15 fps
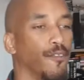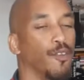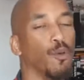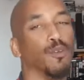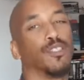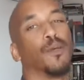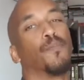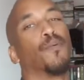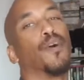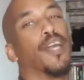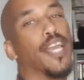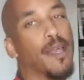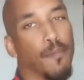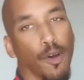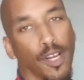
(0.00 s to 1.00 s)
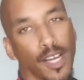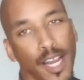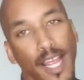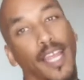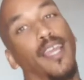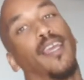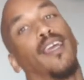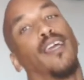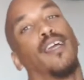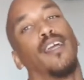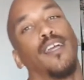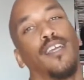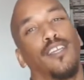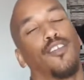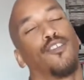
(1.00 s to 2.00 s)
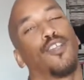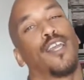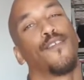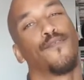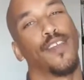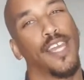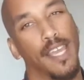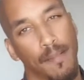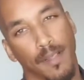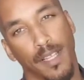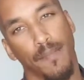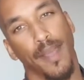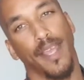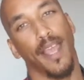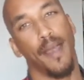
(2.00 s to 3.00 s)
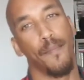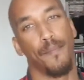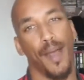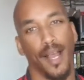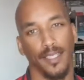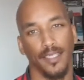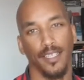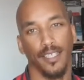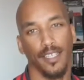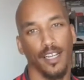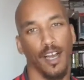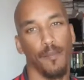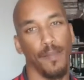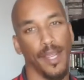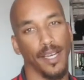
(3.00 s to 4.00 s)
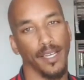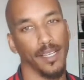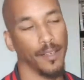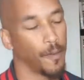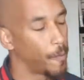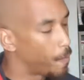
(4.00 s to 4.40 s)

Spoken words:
If you was to put him on late, you're looking for him to make an impact. You know what I mean?